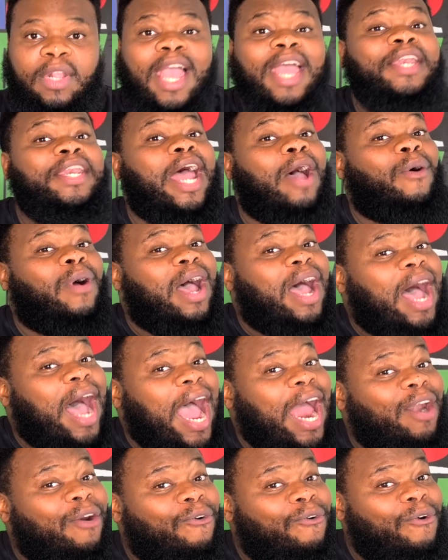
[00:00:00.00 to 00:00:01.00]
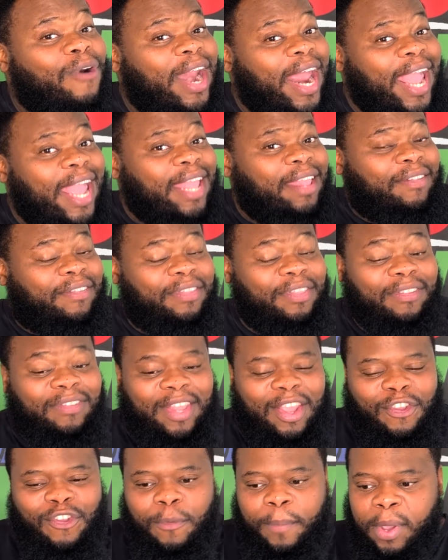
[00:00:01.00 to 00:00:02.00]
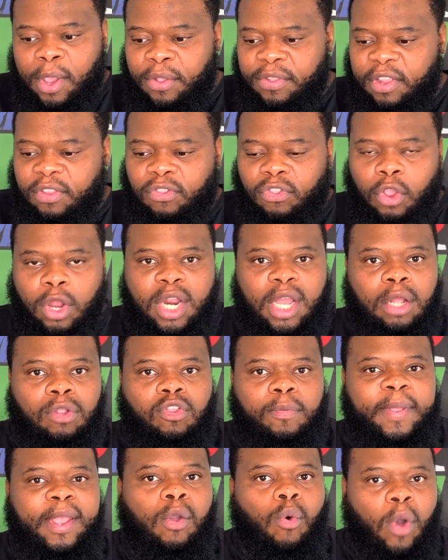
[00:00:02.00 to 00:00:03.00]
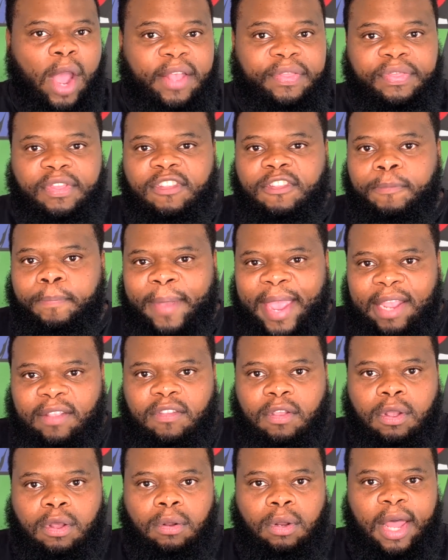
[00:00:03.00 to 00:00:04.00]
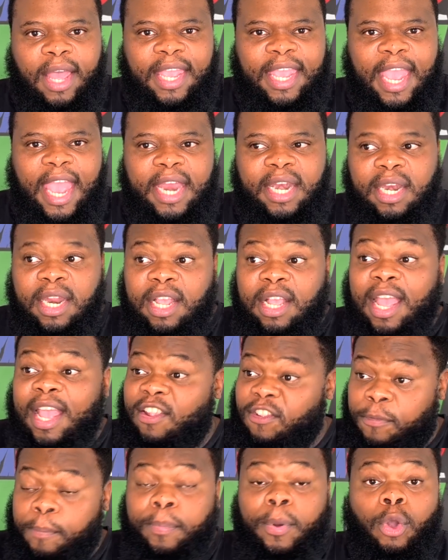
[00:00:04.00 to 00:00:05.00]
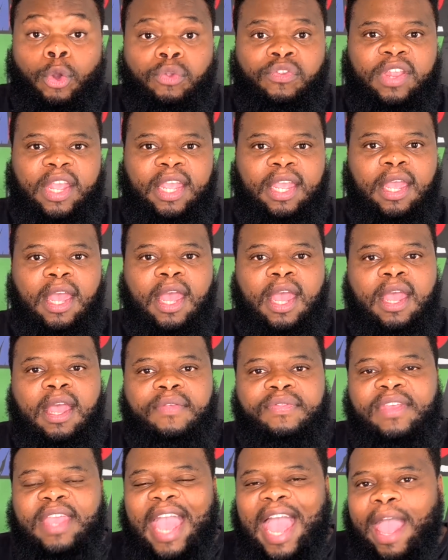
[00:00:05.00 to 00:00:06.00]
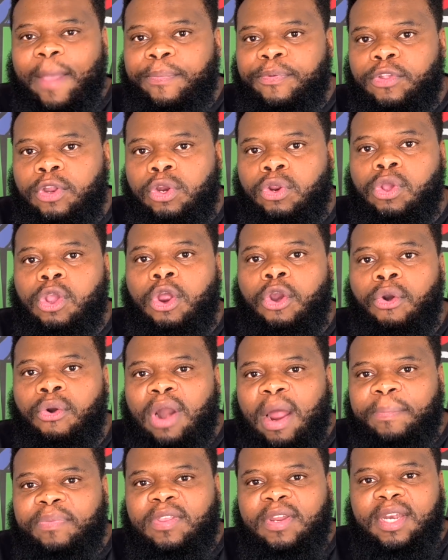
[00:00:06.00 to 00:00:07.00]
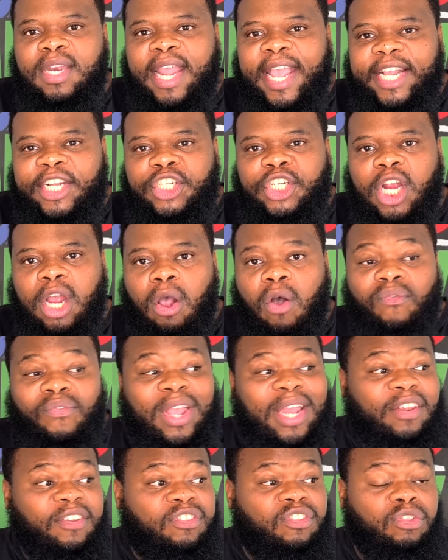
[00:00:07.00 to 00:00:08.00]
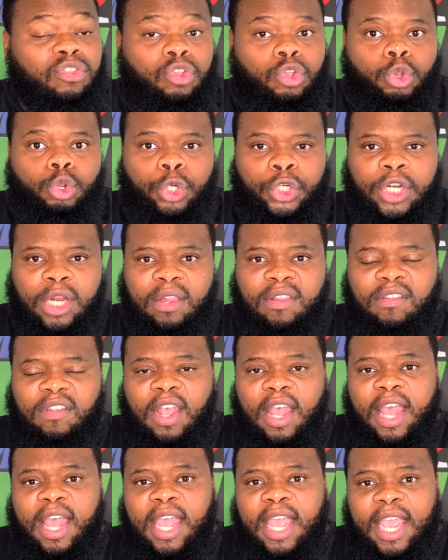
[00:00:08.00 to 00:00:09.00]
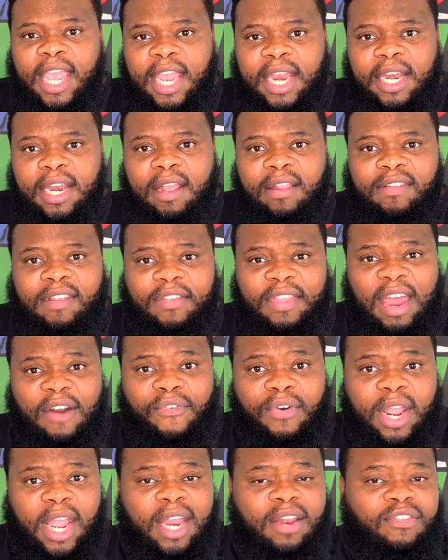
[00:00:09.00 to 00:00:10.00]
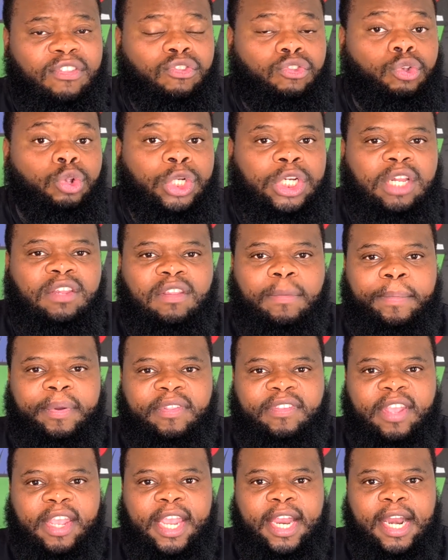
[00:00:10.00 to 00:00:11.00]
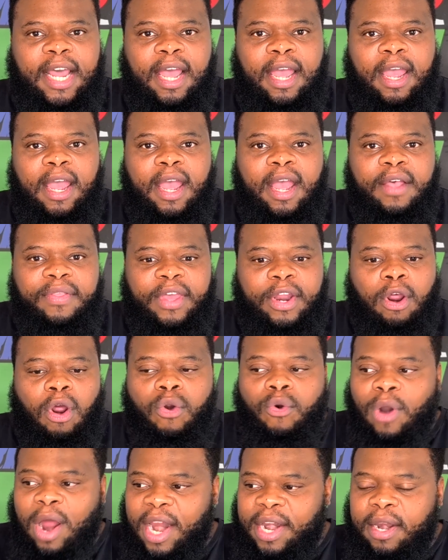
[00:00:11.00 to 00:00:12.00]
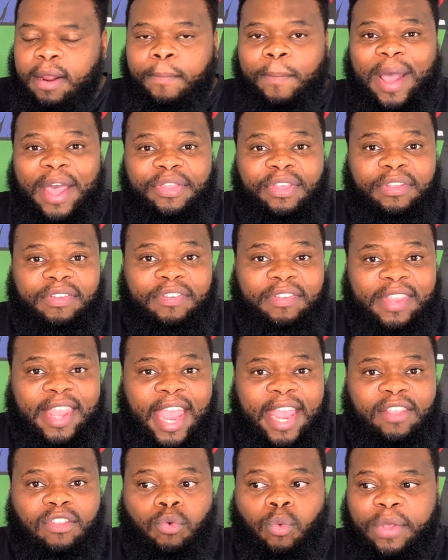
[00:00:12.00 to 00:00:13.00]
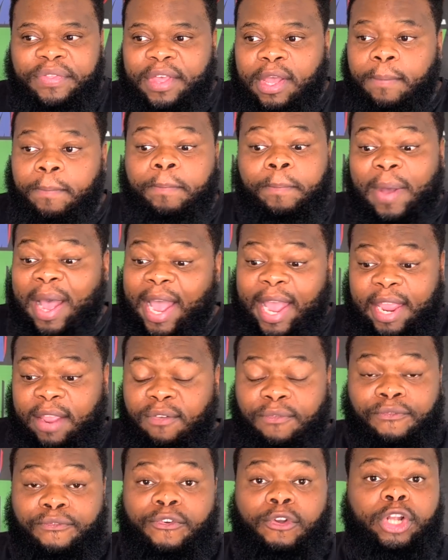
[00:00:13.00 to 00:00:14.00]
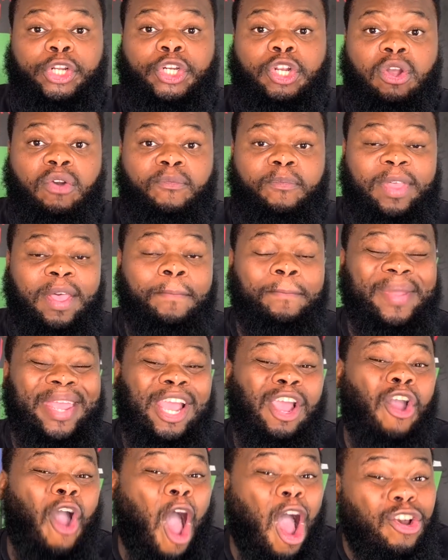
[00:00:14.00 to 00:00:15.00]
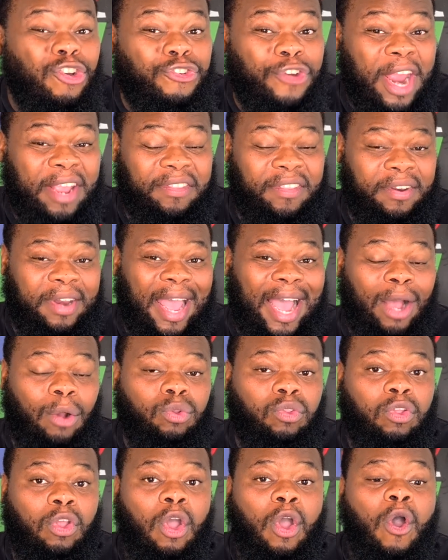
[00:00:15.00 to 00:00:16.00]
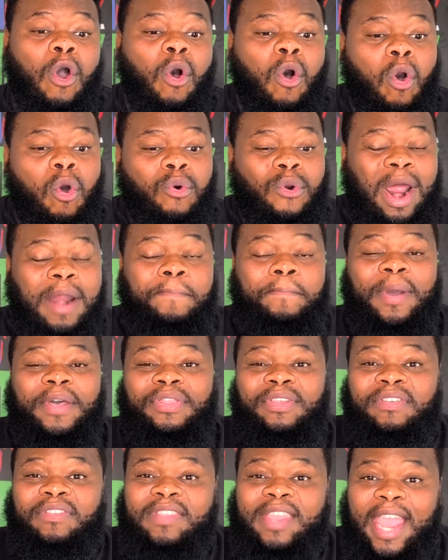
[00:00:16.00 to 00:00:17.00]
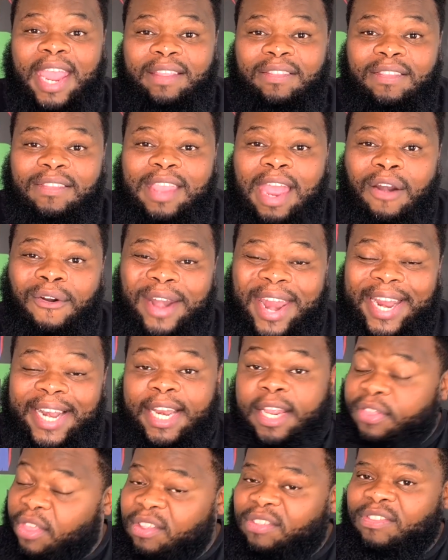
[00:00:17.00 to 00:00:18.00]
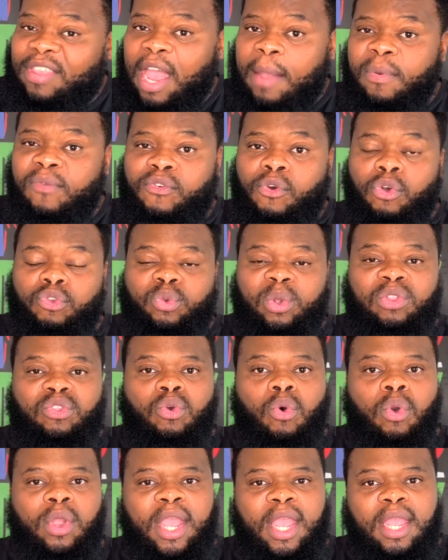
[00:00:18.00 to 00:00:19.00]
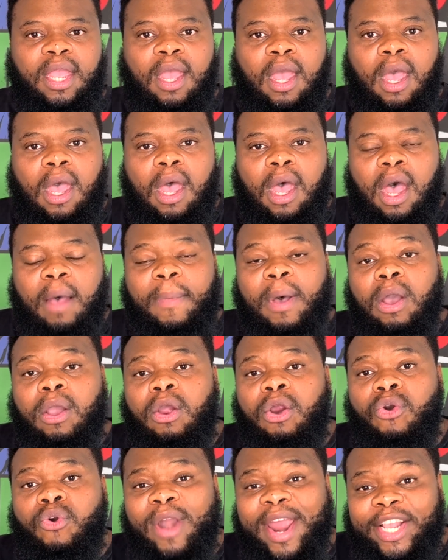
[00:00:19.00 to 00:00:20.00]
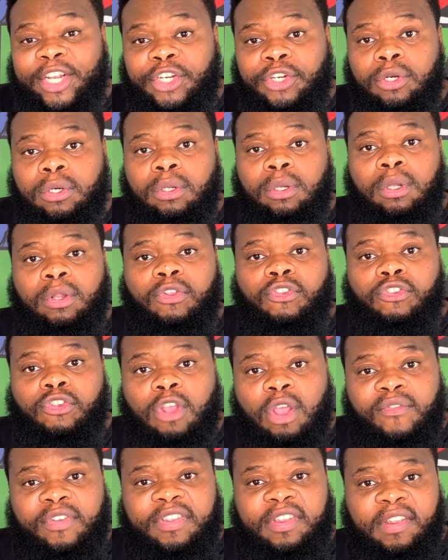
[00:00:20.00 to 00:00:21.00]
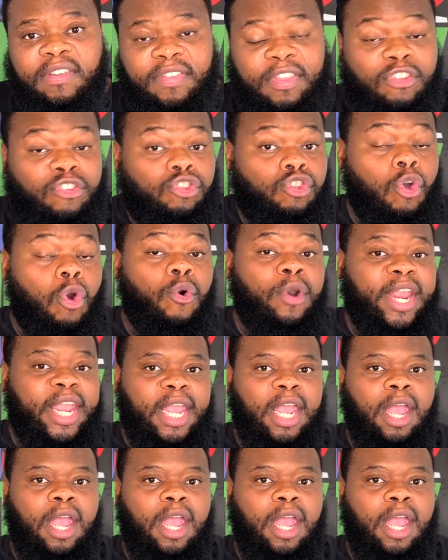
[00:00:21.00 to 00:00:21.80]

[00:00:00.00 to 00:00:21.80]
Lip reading: Now, I raise this issue because it's turning out to be quite the spectacle. Again, exposing the absolute corrupt nature of institutions in South Africa. Institutions in particular that are run by the state, whether by virtue of them being contracted out or run by the state directly. This time, of course, we're talking about correctional services. The story